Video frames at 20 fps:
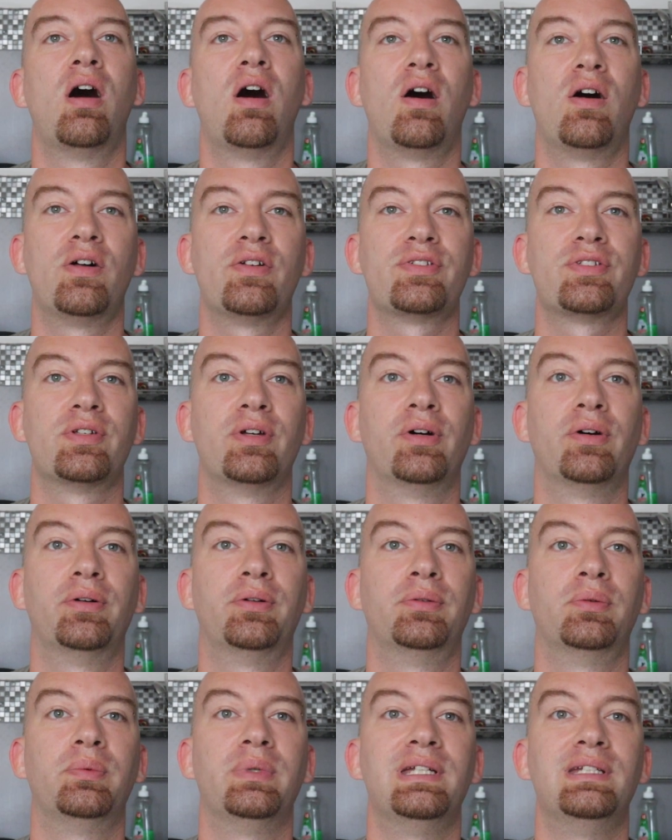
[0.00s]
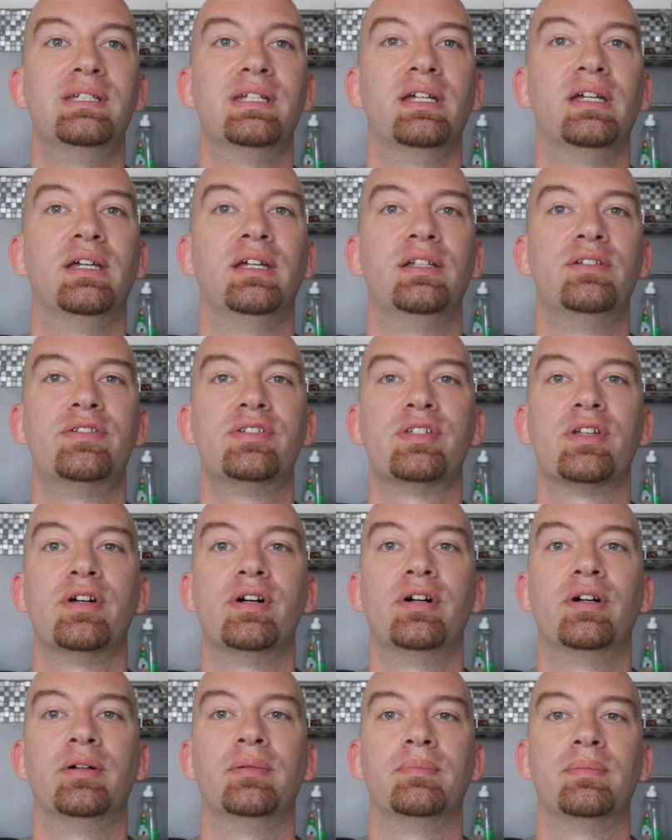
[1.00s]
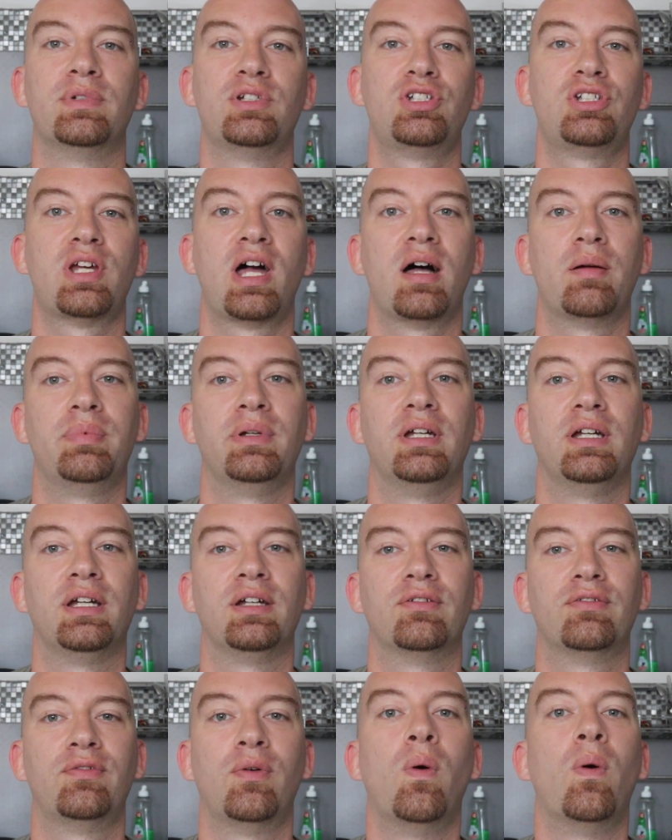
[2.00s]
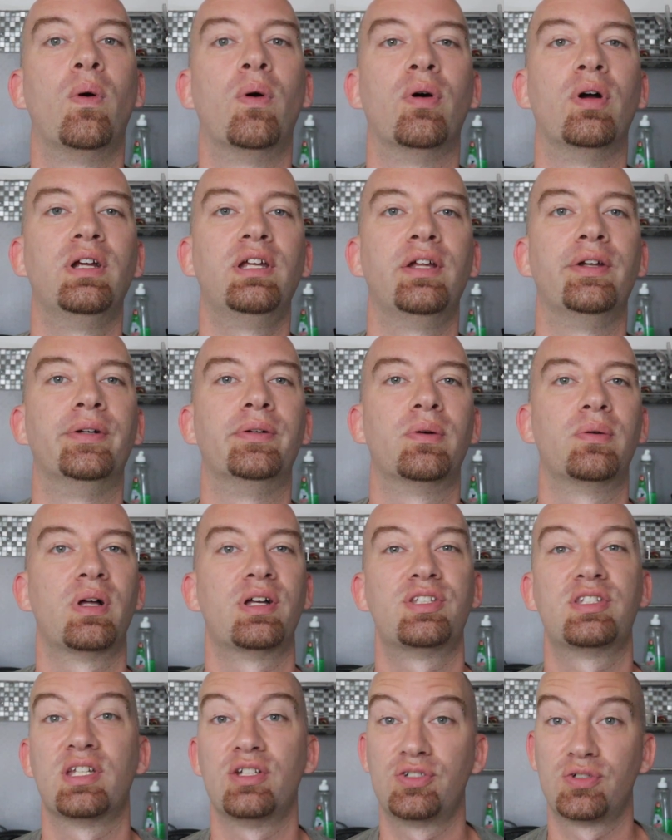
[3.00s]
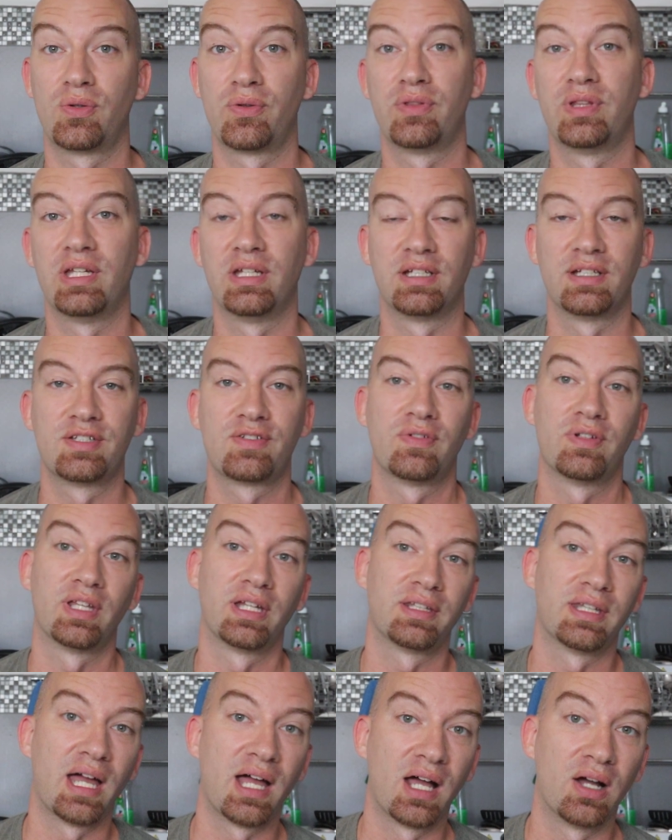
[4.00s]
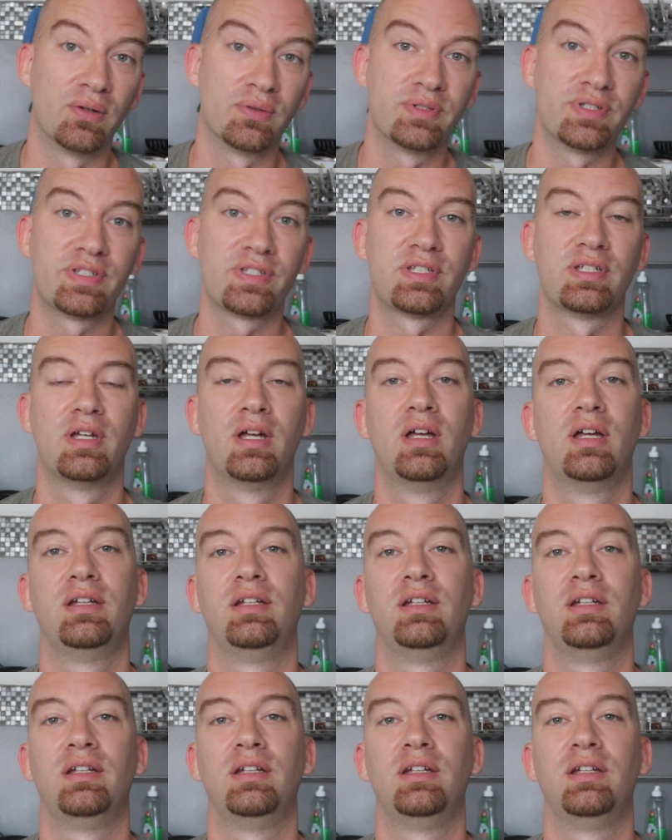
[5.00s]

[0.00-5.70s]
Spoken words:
Also, we did some shopping for, essential things for like the house,